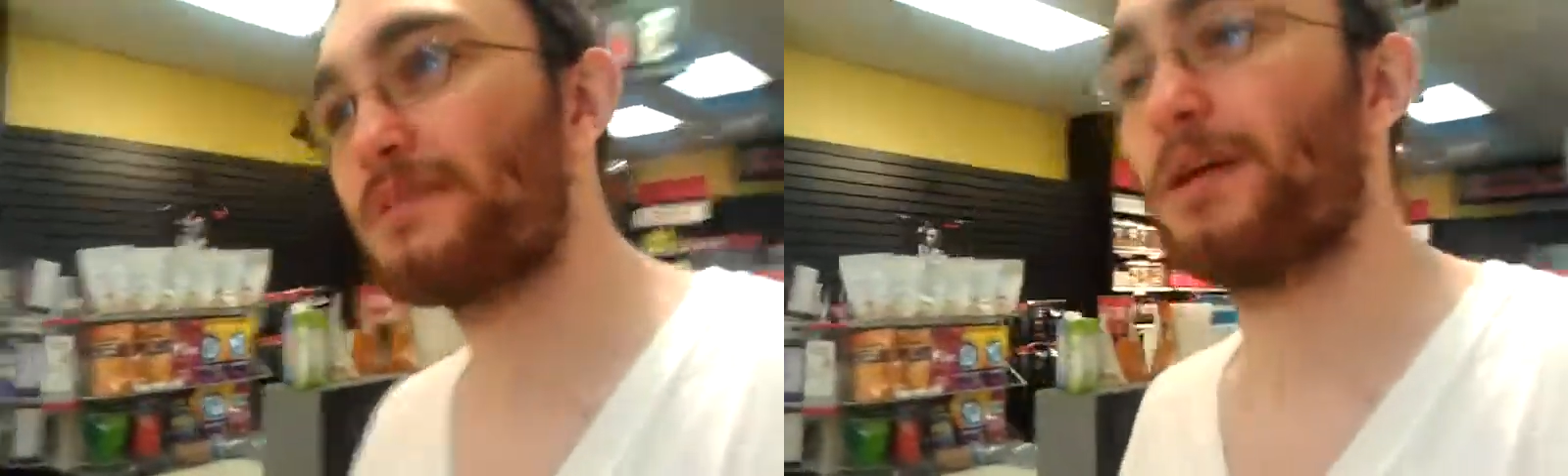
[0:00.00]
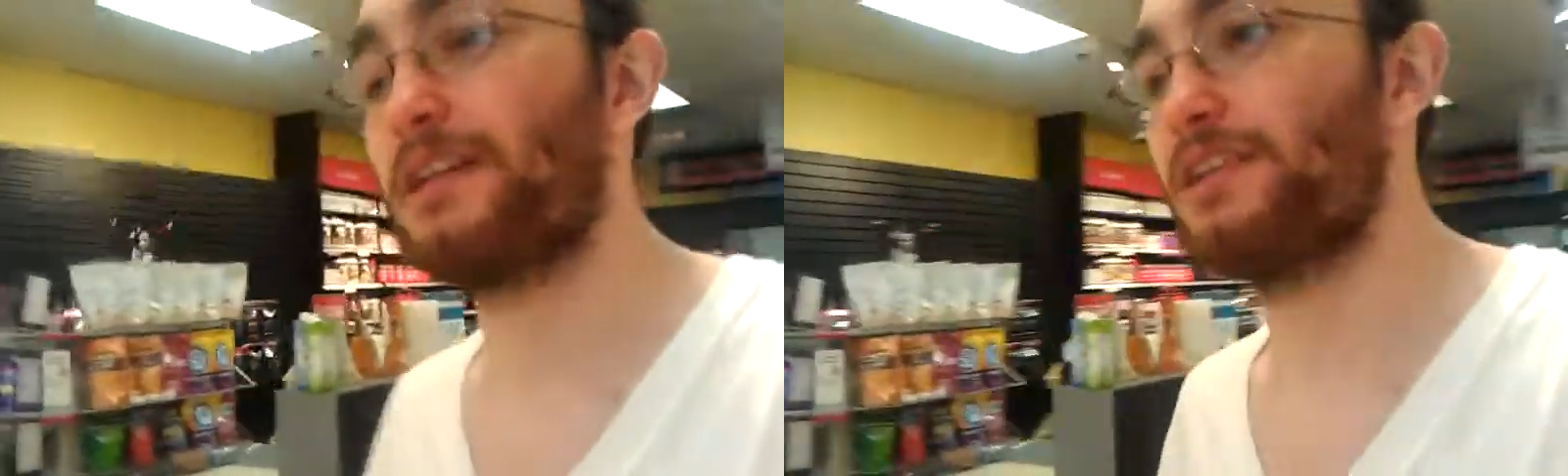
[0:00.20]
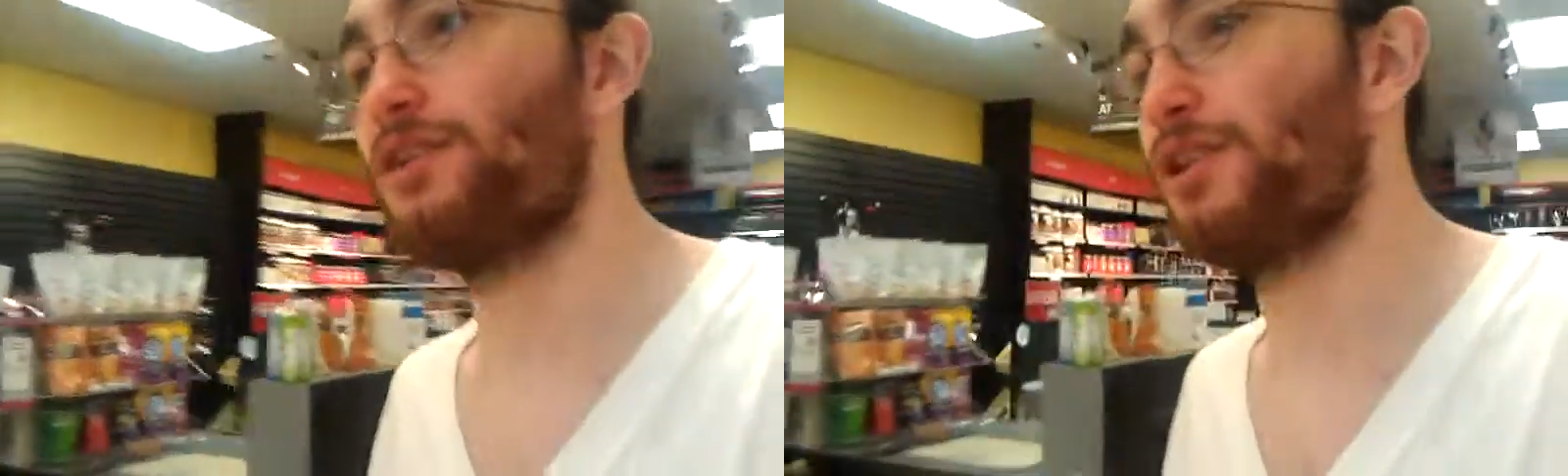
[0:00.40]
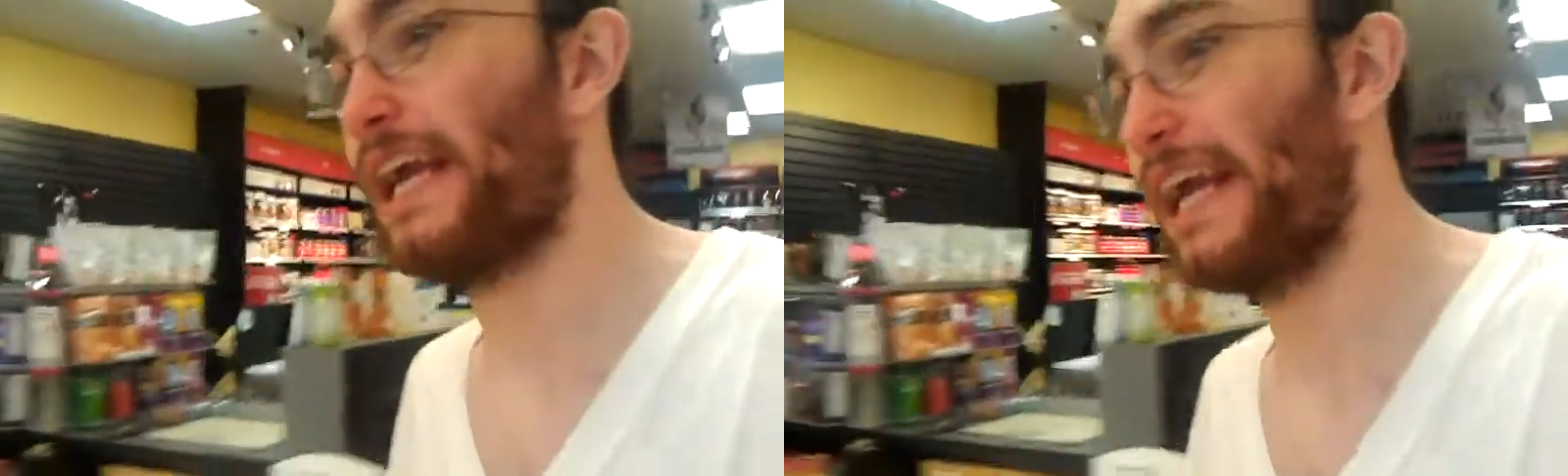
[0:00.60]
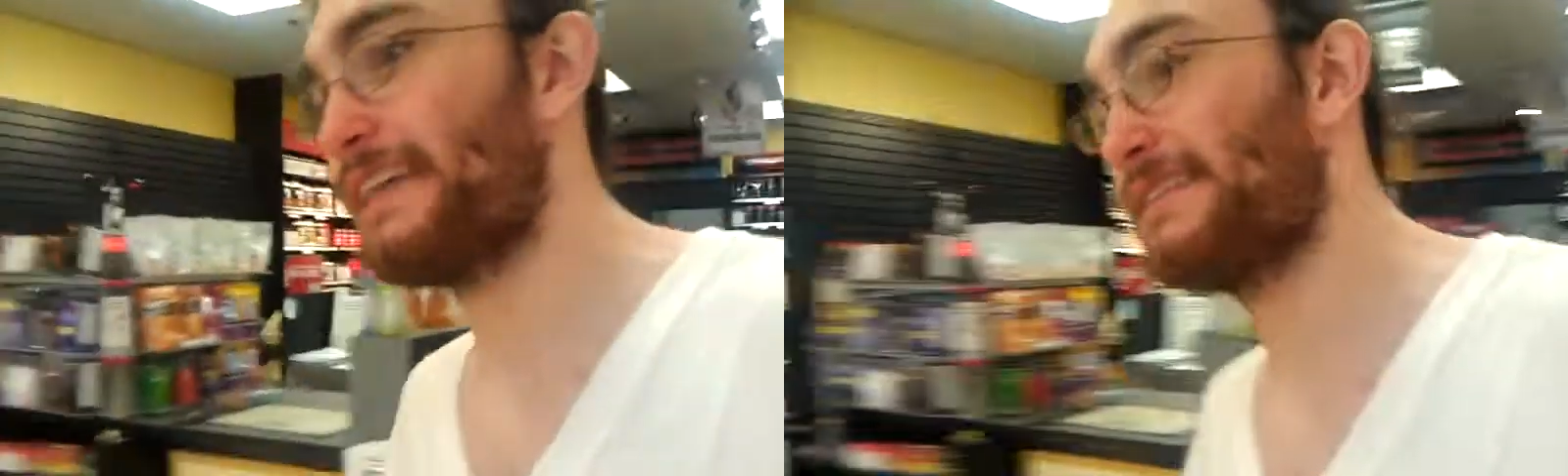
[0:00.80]
but, you
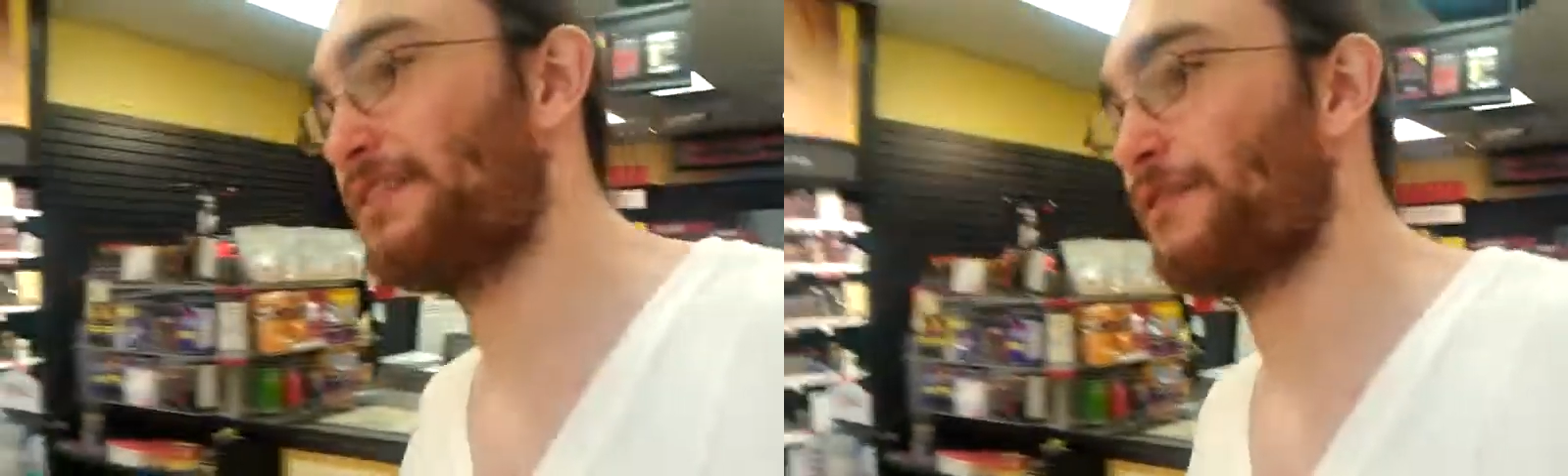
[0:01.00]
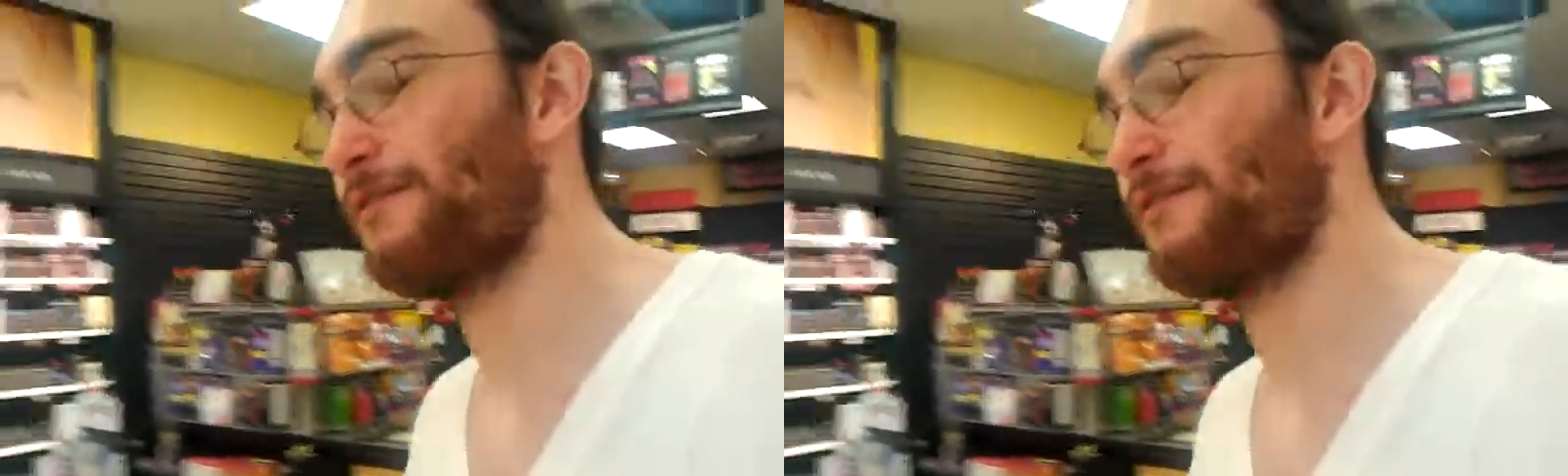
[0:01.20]
can't see their